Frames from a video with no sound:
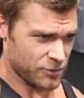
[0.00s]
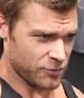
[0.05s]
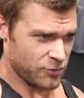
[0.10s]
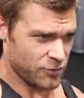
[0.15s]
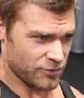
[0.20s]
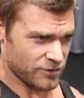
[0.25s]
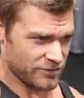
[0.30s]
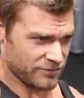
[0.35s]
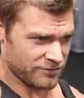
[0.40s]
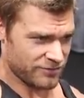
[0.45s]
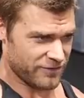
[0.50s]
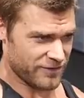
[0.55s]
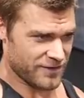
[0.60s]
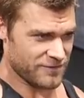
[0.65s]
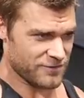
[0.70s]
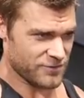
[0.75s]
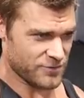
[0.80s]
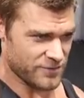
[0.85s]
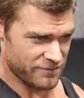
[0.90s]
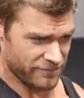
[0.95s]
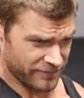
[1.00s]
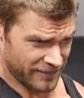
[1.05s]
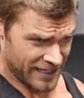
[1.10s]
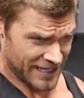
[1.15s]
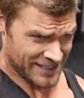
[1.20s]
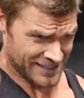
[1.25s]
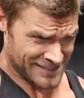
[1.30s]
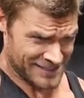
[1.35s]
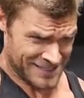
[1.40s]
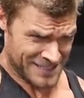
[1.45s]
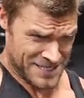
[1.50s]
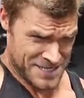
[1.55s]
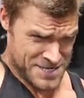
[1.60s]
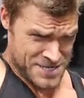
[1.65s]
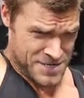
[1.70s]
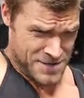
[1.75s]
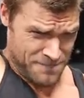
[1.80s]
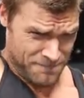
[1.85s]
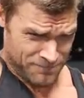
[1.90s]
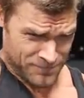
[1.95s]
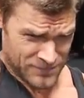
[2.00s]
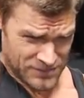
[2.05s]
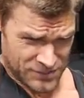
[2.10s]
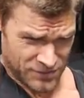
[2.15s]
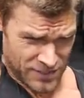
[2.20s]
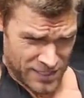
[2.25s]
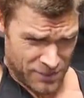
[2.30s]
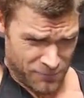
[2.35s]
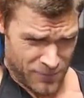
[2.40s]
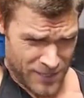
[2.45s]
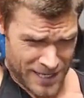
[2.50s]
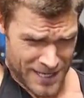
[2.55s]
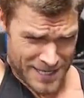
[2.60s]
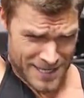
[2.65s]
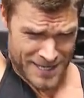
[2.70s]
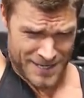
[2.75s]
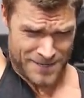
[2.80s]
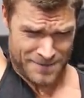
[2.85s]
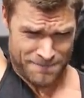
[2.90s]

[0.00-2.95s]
you'll hold it in front of you and flex. So that way,